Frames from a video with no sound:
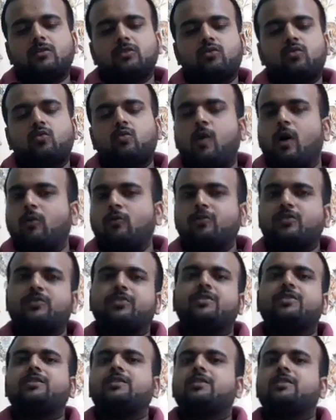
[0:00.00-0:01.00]
Throughout
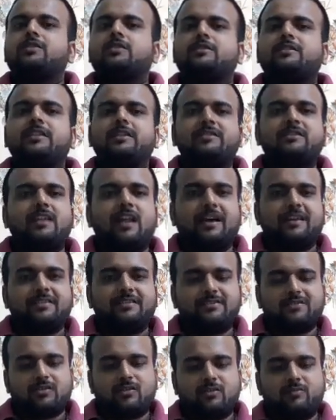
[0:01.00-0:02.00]
these
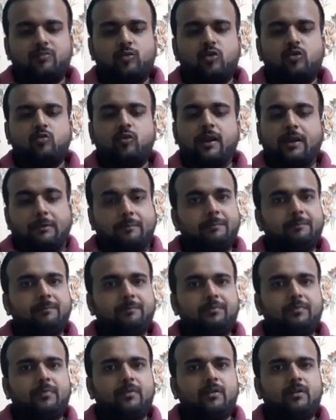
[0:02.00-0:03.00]
lines of Book 1,
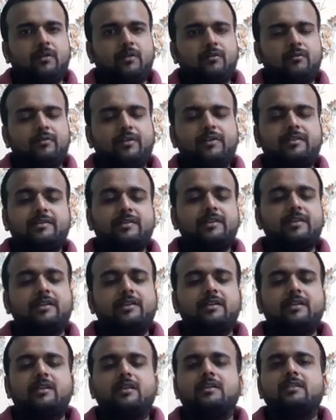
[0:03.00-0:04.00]
we
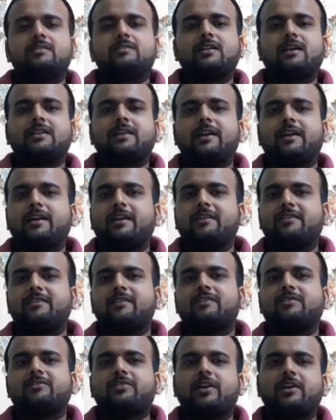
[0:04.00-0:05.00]
see that it
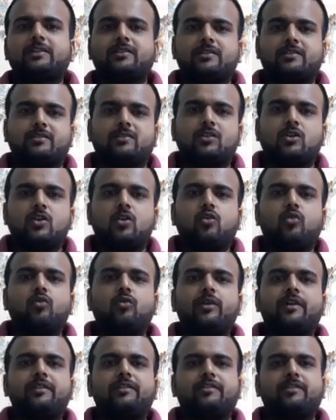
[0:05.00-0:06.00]
is Satan
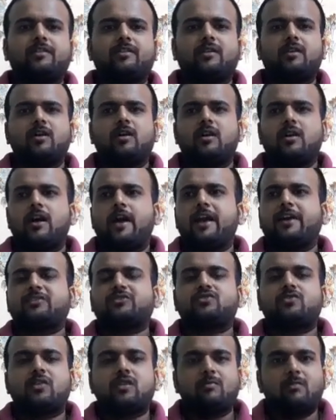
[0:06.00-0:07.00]
who is
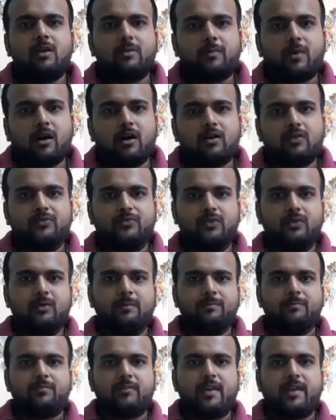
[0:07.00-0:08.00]
extremely
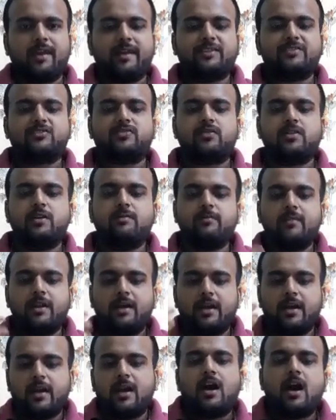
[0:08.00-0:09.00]
powerful,
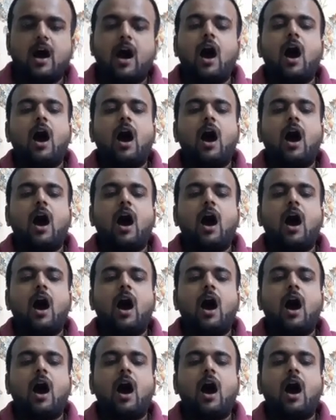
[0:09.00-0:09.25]
extremely